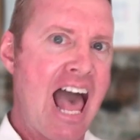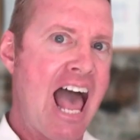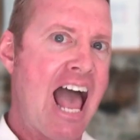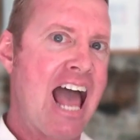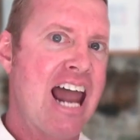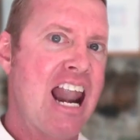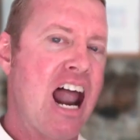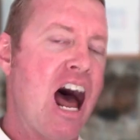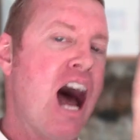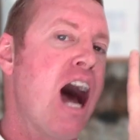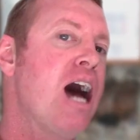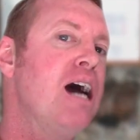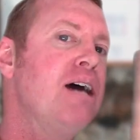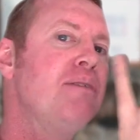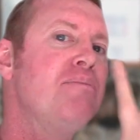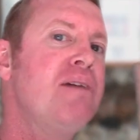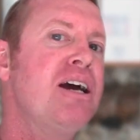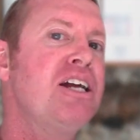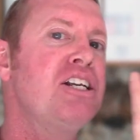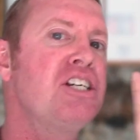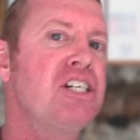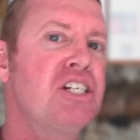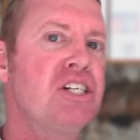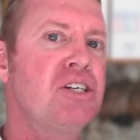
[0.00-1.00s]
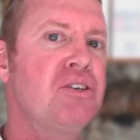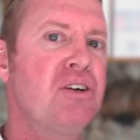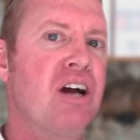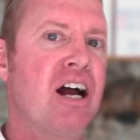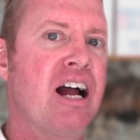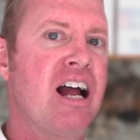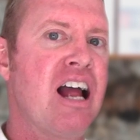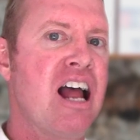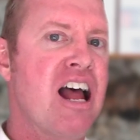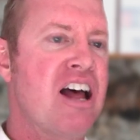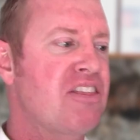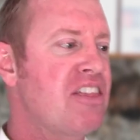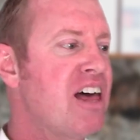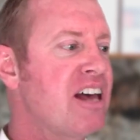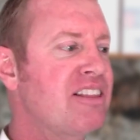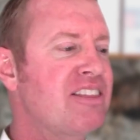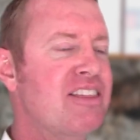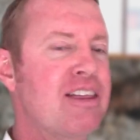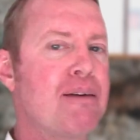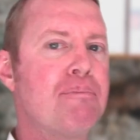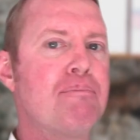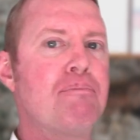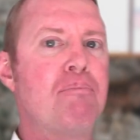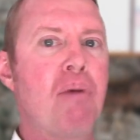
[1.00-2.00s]
and I made sure
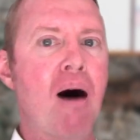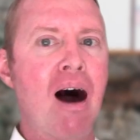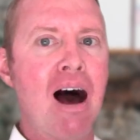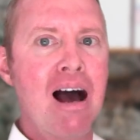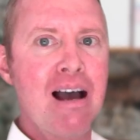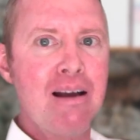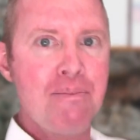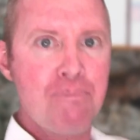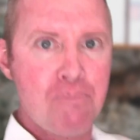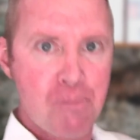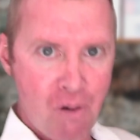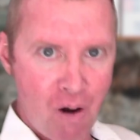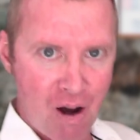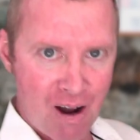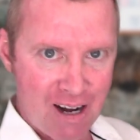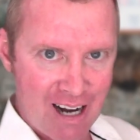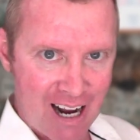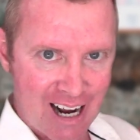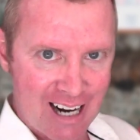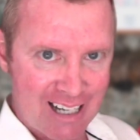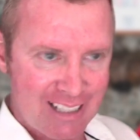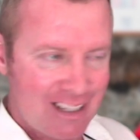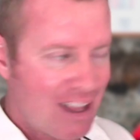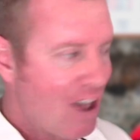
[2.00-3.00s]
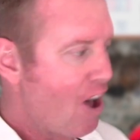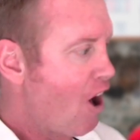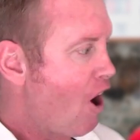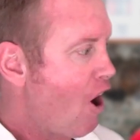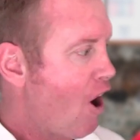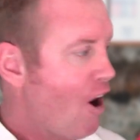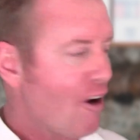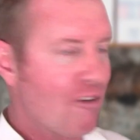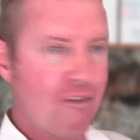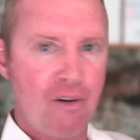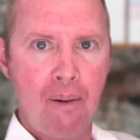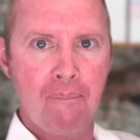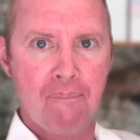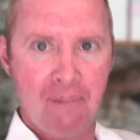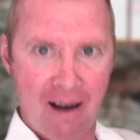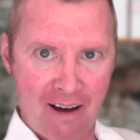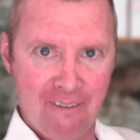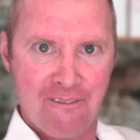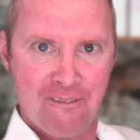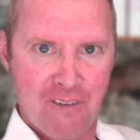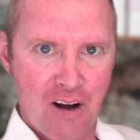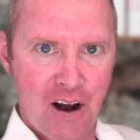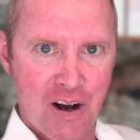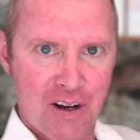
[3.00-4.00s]
that the byproduct of
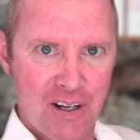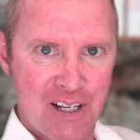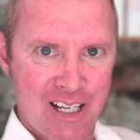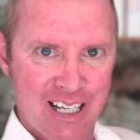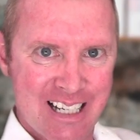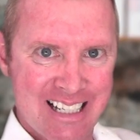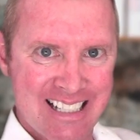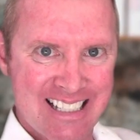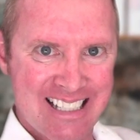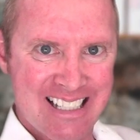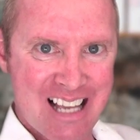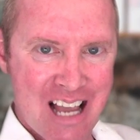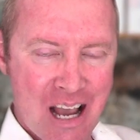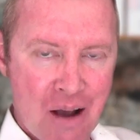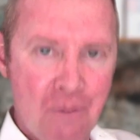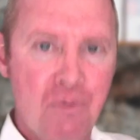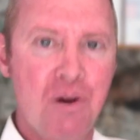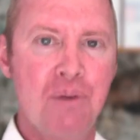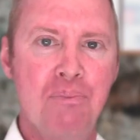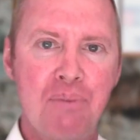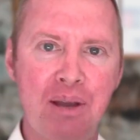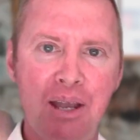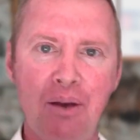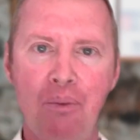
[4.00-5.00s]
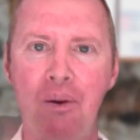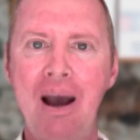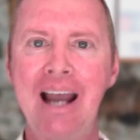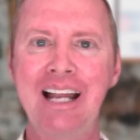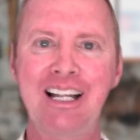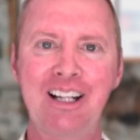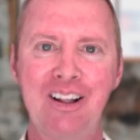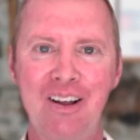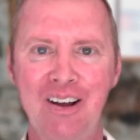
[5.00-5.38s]
my focus would be weight